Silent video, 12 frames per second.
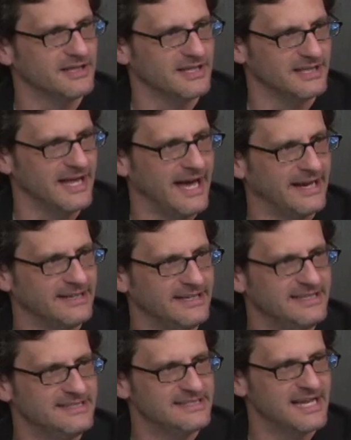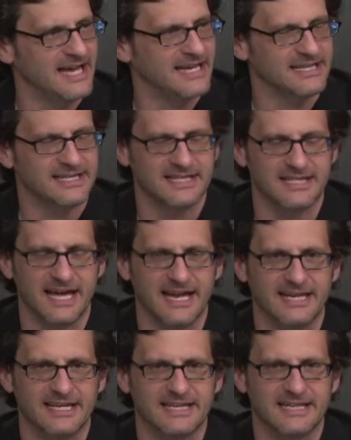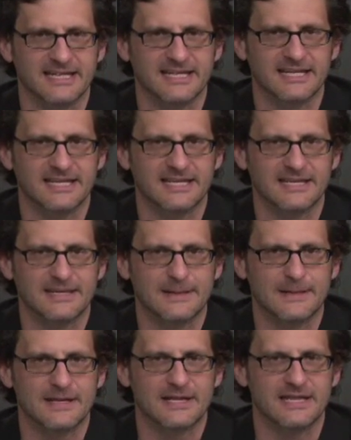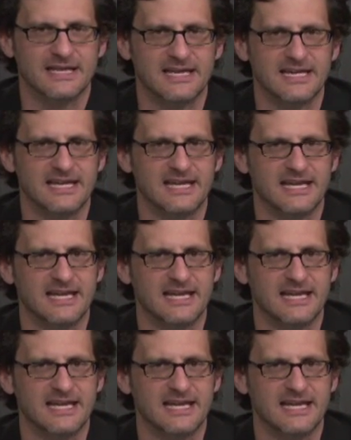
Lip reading: in that. He said that the